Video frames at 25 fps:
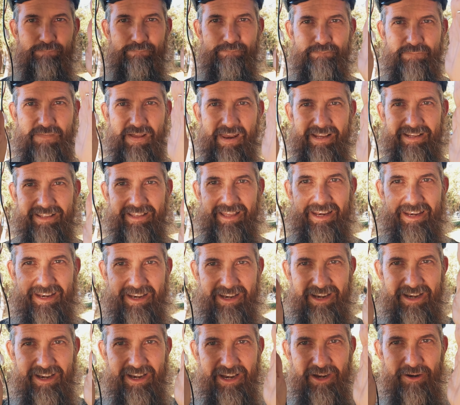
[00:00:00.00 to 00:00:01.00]
I like that
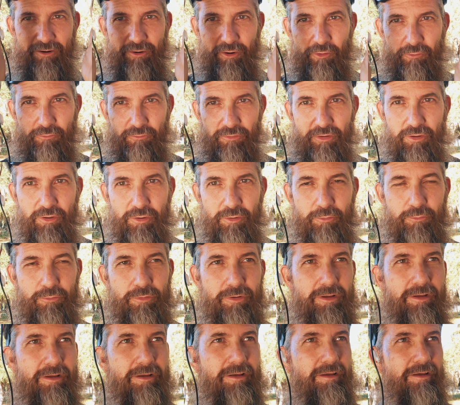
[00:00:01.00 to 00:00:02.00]
narrow view.
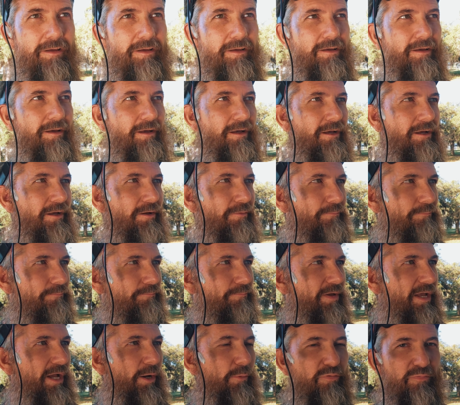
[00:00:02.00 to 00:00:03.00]
Um,
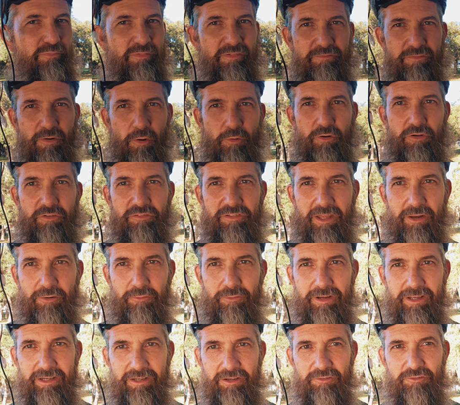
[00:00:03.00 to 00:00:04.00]
helps me focus, I
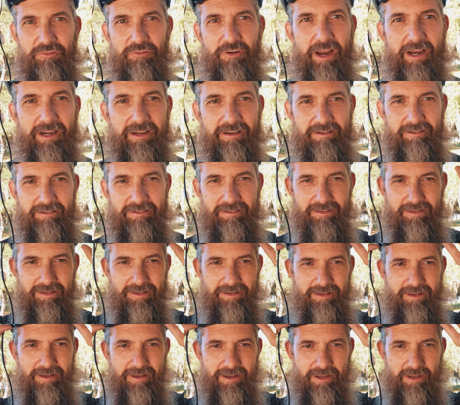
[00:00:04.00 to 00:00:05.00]
don't get distracted.
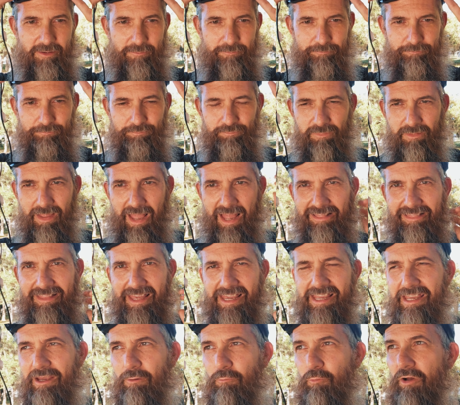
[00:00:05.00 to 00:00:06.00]
Um, I
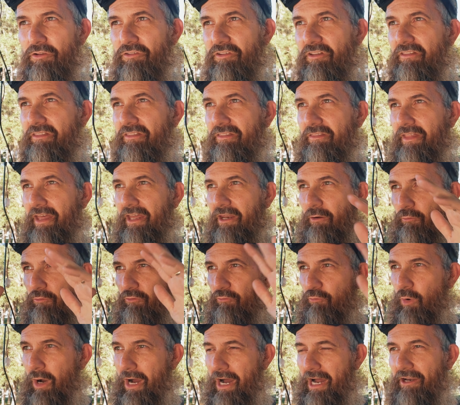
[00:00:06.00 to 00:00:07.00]
think it wasn't that it was
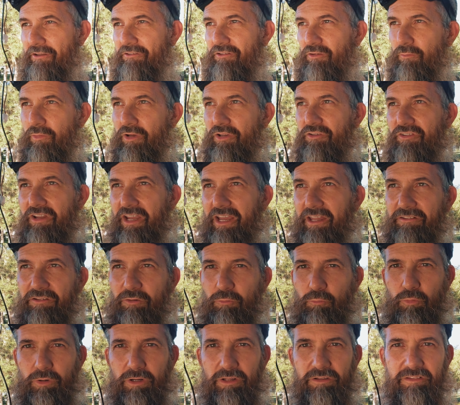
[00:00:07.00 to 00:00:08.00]
wide so much as it
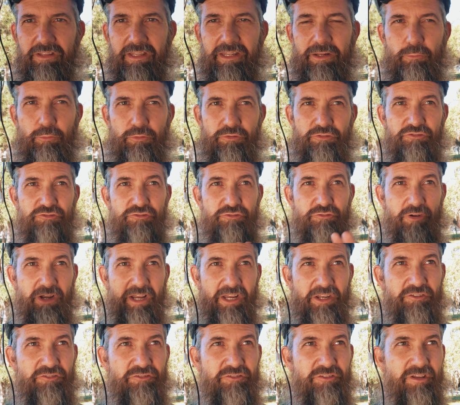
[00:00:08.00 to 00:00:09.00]
was that it was
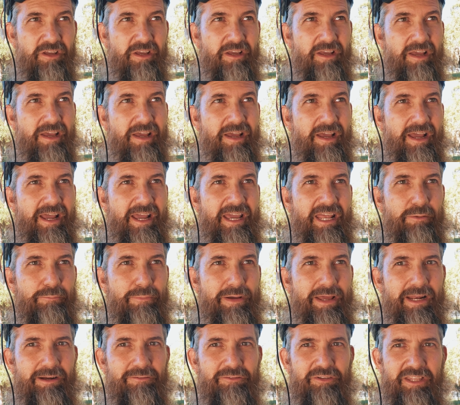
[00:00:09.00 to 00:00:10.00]
stretched and it
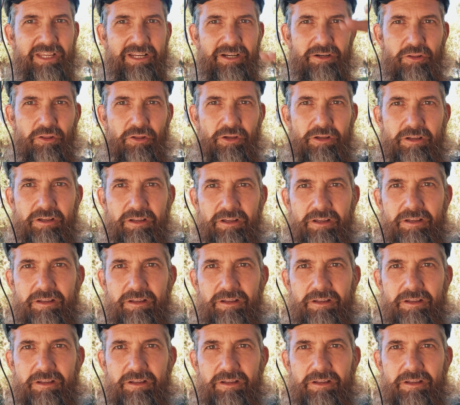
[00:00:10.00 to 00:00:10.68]
made everything look,